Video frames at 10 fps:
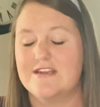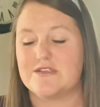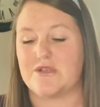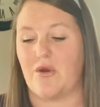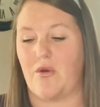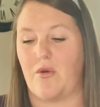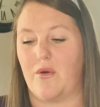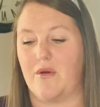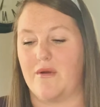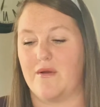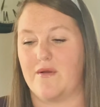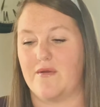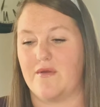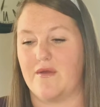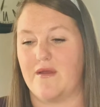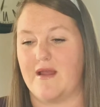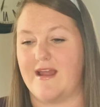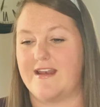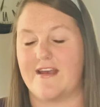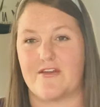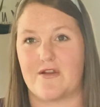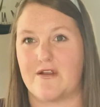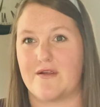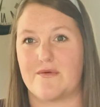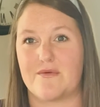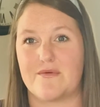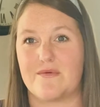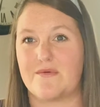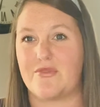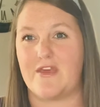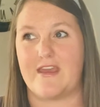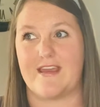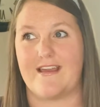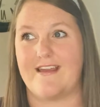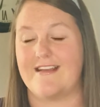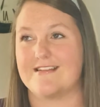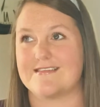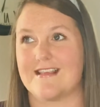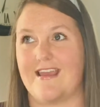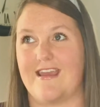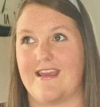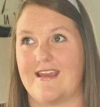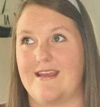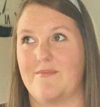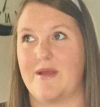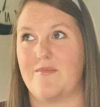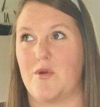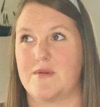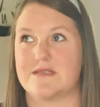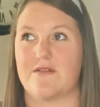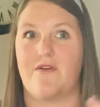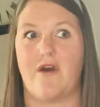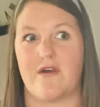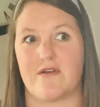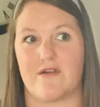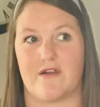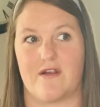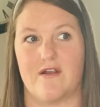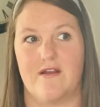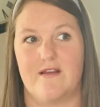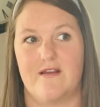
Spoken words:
So another thing is, in my moments of hunger,